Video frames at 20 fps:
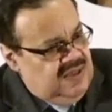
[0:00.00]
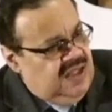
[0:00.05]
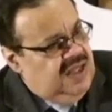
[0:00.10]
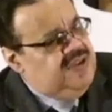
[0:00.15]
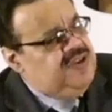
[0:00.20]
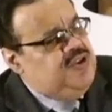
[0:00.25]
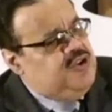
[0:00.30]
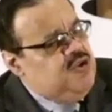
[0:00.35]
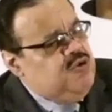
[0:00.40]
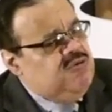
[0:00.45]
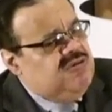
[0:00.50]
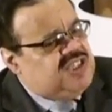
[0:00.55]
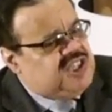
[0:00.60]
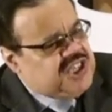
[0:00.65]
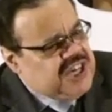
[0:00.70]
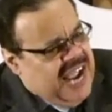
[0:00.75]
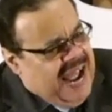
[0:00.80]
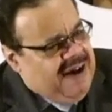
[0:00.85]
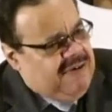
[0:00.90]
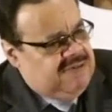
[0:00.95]
You
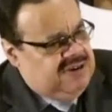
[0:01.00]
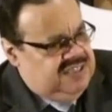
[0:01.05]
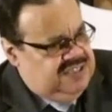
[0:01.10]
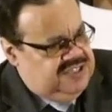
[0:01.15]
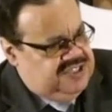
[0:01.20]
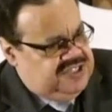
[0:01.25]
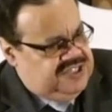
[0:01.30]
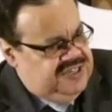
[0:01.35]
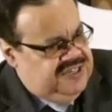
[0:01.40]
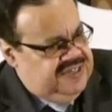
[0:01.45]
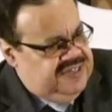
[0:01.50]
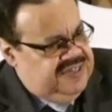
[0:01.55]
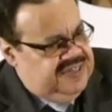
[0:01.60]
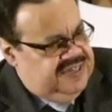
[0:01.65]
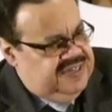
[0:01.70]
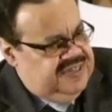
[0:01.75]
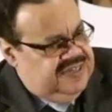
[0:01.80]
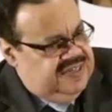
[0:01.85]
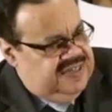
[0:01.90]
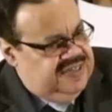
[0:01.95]
challenge,
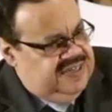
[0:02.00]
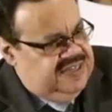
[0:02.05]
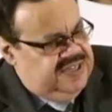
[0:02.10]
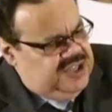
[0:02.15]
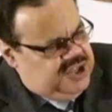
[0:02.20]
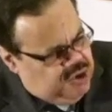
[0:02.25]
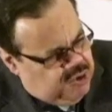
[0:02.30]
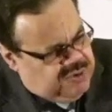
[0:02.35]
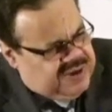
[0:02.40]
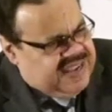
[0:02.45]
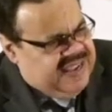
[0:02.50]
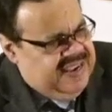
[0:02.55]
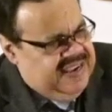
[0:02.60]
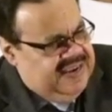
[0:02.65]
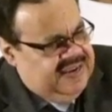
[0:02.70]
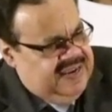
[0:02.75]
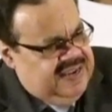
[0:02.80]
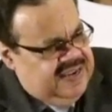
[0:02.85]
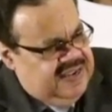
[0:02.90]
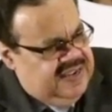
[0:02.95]
you,
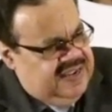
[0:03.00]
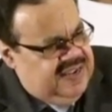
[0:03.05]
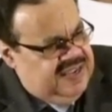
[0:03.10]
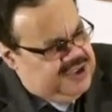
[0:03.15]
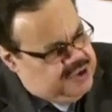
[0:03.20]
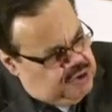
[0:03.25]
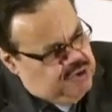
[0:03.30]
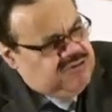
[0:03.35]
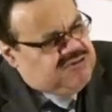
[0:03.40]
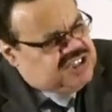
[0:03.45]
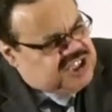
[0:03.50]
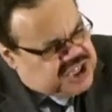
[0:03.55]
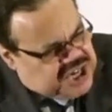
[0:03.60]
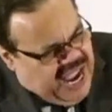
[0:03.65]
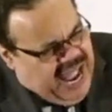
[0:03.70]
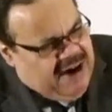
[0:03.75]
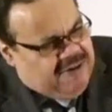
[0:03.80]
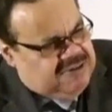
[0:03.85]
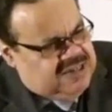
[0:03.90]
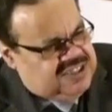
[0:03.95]
King, you
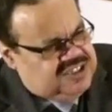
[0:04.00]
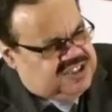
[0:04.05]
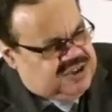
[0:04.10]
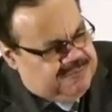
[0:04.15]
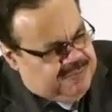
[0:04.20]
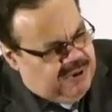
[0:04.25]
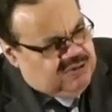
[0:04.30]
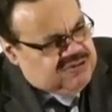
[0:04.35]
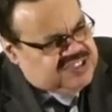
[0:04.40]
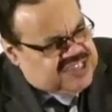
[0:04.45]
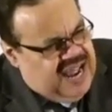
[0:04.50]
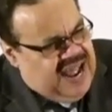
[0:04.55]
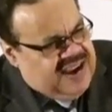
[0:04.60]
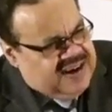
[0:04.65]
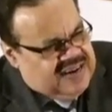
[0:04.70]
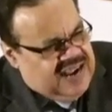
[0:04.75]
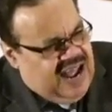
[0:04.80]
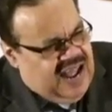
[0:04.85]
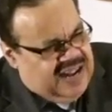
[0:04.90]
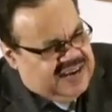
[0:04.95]
challenge the Most High
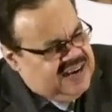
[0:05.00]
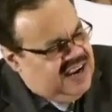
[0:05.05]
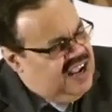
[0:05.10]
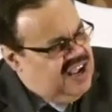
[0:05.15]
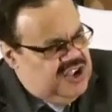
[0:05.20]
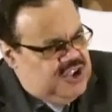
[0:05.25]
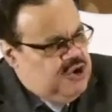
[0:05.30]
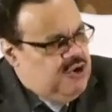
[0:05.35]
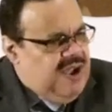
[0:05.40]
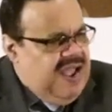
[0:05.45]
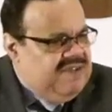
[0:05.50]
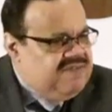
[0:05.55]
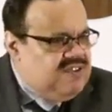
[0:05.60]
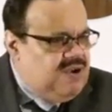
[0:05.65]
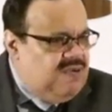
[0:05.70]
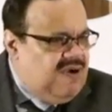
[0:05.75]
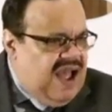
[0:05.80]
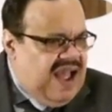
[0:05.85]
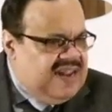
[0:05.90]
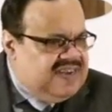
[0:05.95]
God. You have
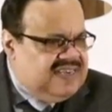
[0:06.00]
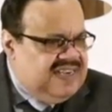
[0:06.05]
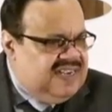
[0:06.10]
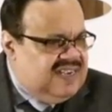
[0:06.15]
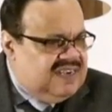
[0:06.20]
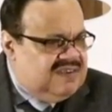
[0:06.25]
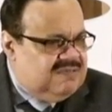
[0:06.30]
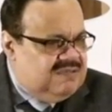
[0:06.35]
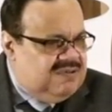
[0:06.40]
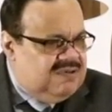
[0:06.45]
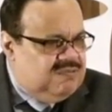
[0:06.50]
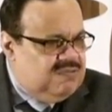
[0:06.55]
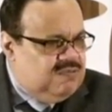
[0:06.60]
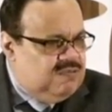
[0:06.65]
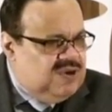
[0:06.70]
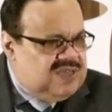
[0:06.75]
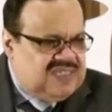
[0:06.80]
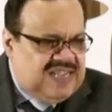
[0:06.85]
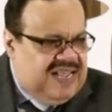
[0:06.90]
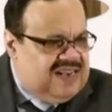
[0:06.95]
no idea
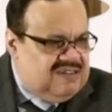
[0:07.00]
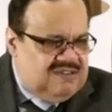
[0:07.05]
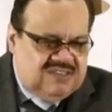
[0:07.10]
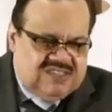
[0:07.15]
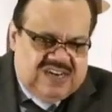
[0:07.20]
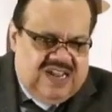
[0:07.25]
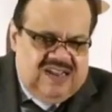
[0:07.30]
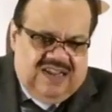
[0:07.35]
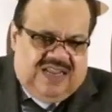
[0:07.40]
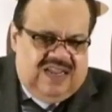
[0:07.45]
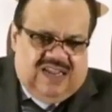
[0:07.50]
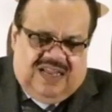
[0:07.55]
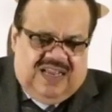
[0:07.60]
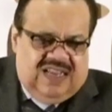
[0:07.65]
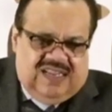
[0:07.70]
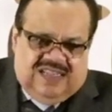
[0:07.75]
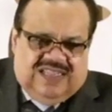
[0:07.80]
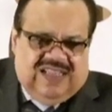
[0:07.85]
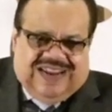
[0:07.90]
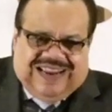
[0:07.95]
what that looks like.
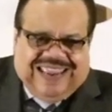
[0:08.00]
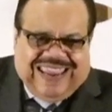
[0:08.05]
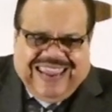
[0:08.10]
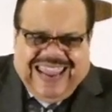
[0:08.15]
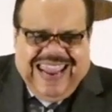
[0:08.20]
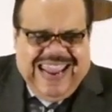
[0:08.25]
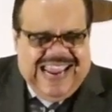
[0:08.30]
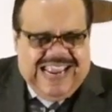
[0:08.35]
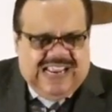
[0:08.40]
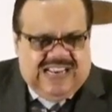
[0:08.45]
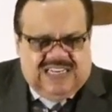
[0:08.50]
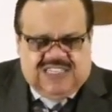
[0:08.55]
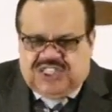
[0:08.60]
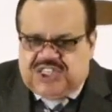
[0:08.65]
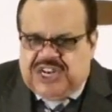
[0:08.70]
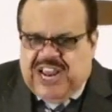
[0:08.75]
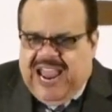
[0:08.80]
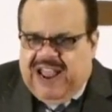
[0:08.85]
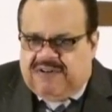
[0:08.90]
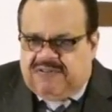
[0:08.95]
The King
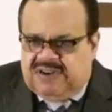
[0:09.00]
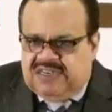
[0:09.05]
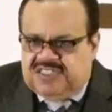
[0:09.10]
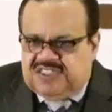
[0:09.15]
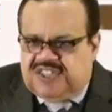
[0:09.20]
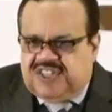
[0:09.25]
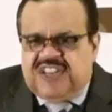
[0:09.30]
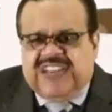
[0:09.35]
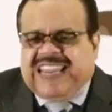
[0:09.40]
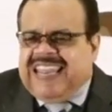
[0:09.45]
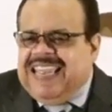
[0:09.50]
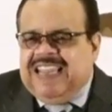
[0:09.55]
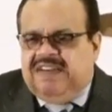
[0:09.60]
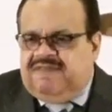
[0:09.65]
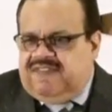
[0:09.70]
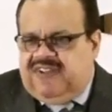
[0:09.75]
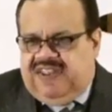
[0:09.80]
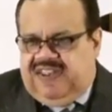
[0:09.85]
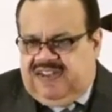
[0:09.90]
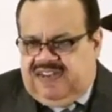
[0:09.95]
challenged the King
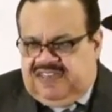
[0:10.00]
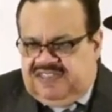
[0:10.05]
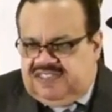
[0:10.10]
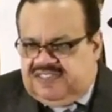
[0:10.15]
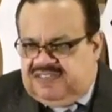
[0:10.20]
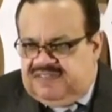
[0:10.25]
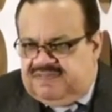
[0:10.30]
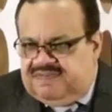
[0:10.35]
of Kings